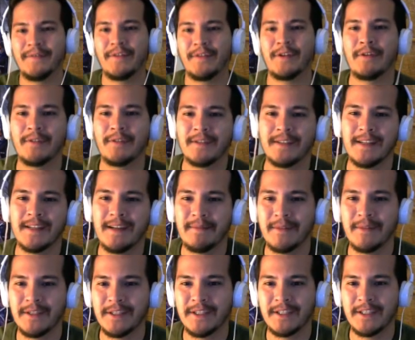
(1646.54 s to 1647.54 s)
to go into that
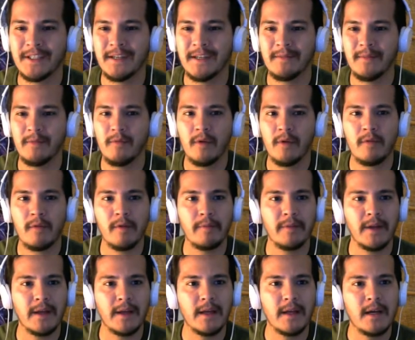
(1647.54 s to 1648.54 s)
much com... What do we
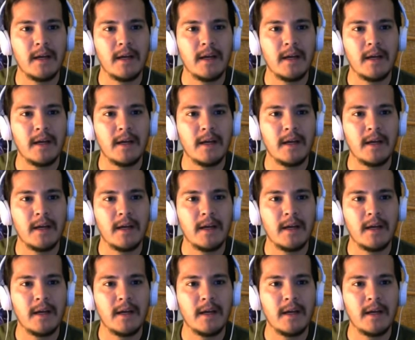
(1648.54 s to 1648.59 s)
play?